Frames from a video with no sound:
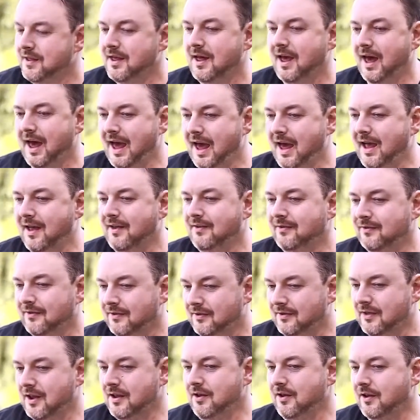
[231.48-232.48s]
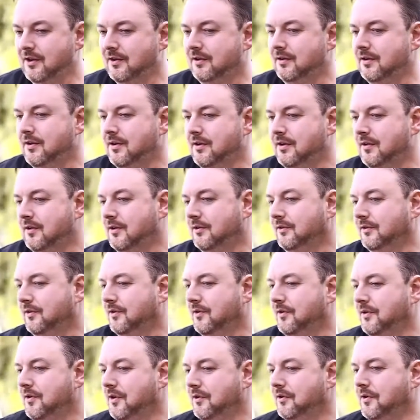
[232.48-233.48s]
and then you can learn along
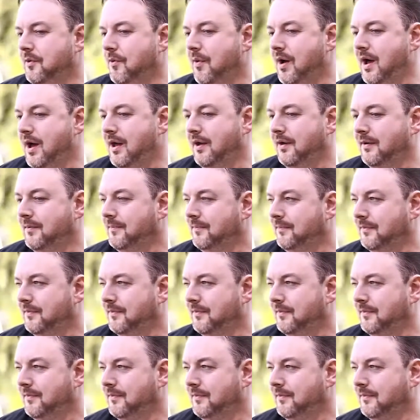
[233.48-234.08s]
the way.